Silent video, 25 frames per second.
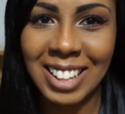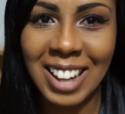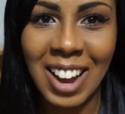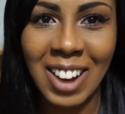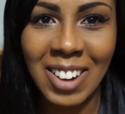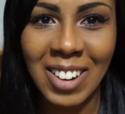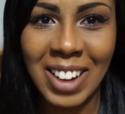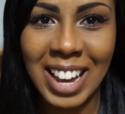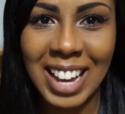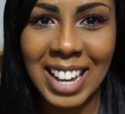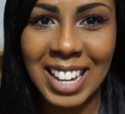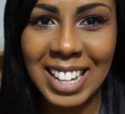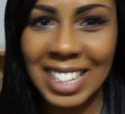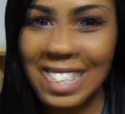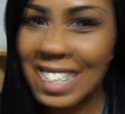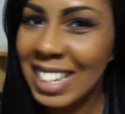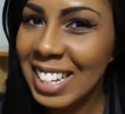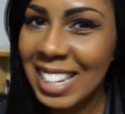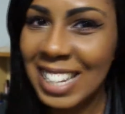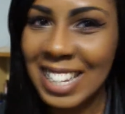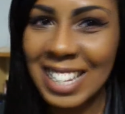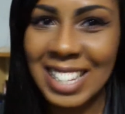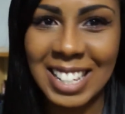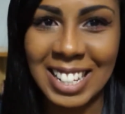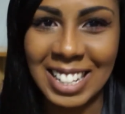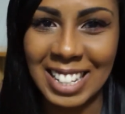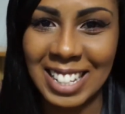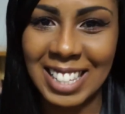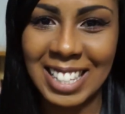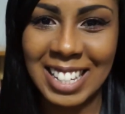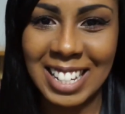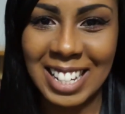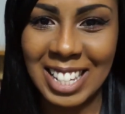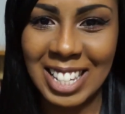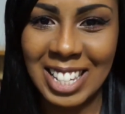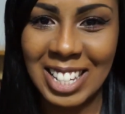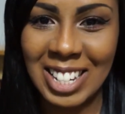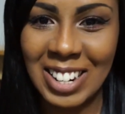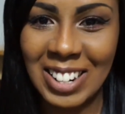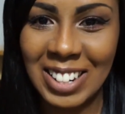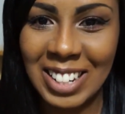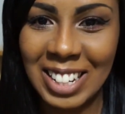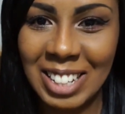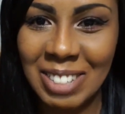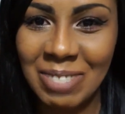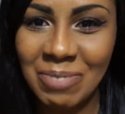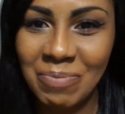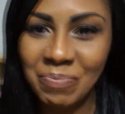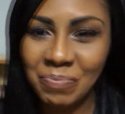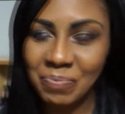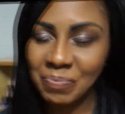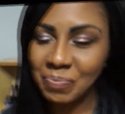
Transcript: Alright, so let's get started.